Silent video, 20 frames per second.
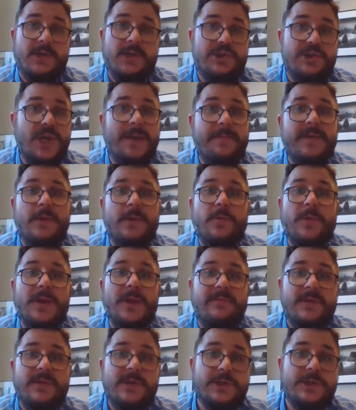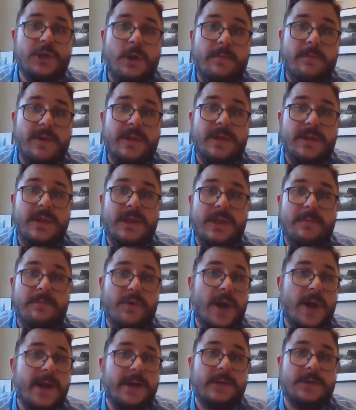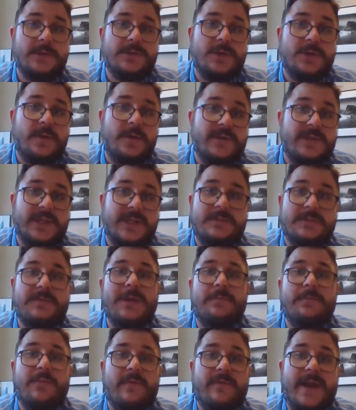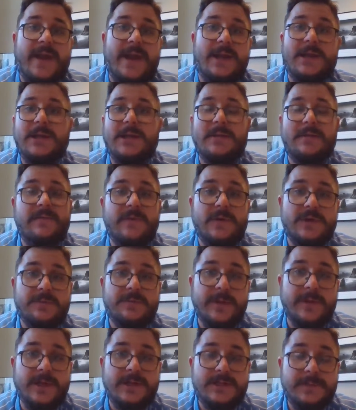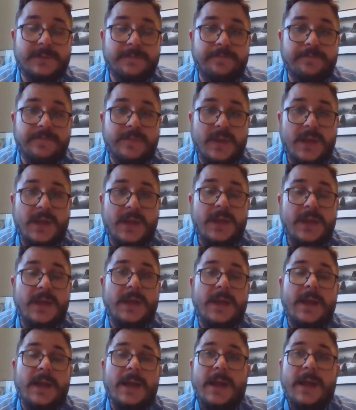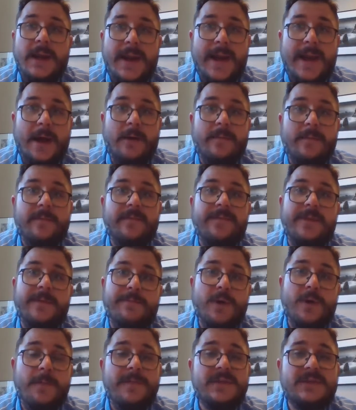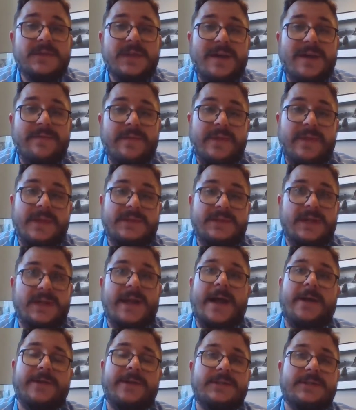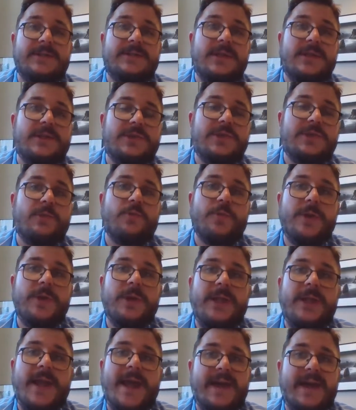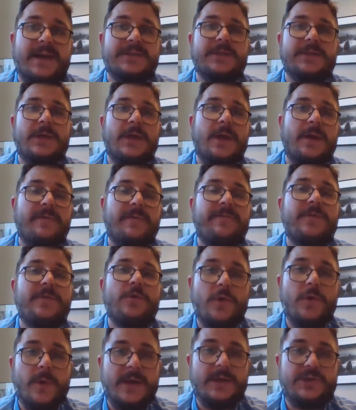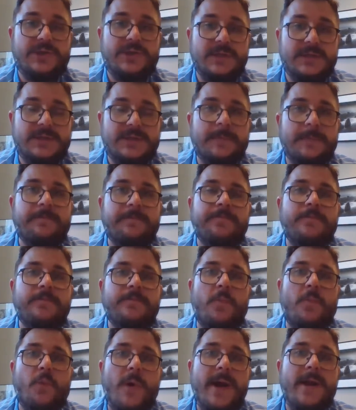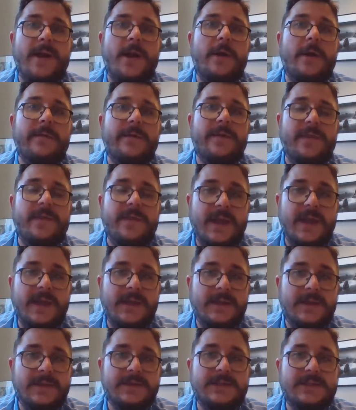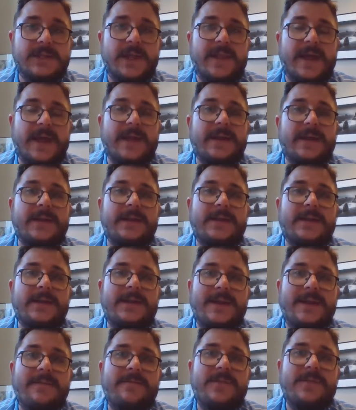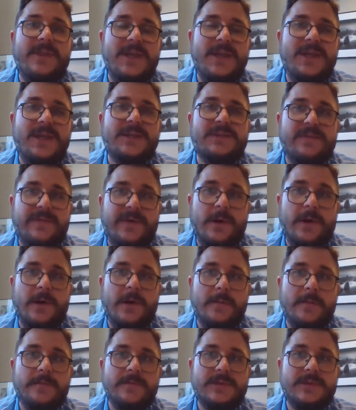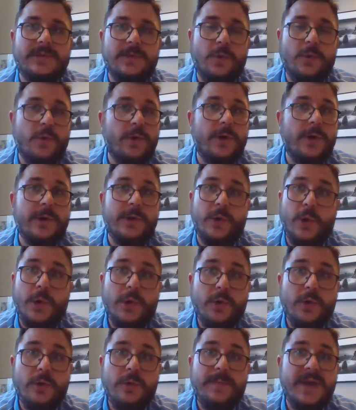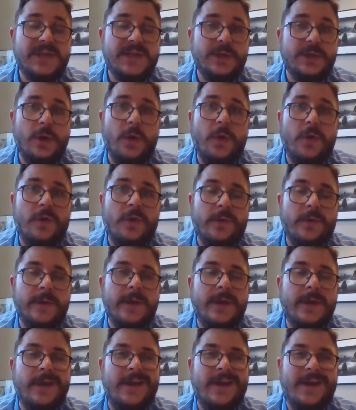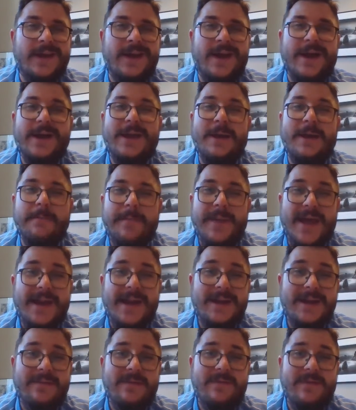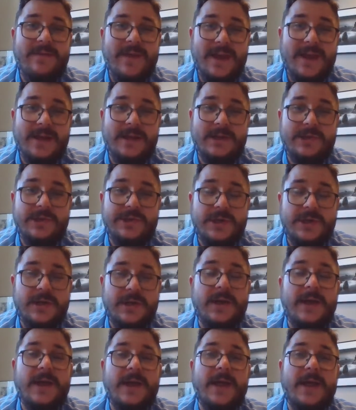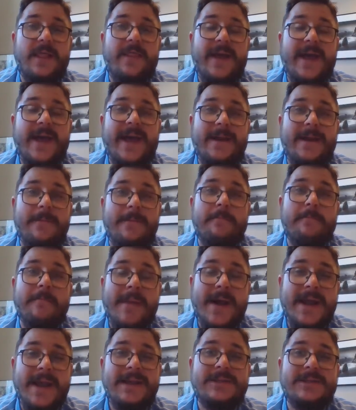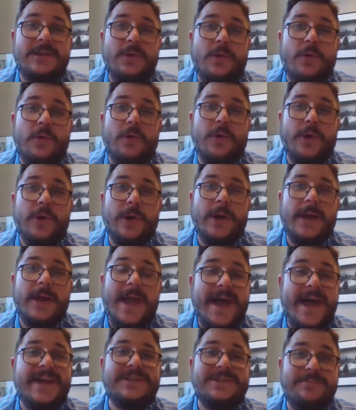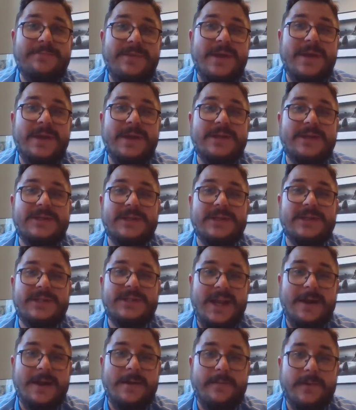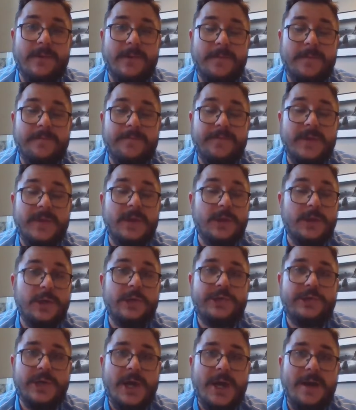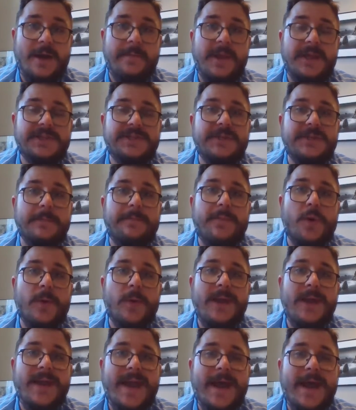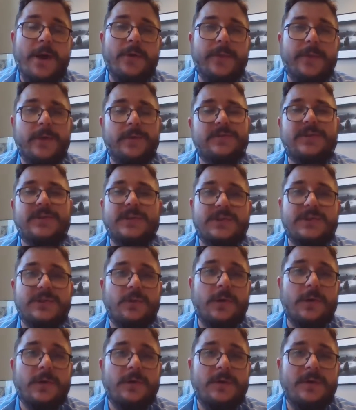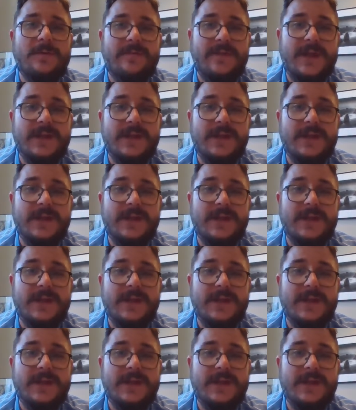shaping what even determined the product or service that's being provided in the first place. Now, the purpose of this analysis is to really ask a few questions. What are the things that give these firms or your group as a whole a competitive advantage that might or has been sustainable? Your job is to point out those historical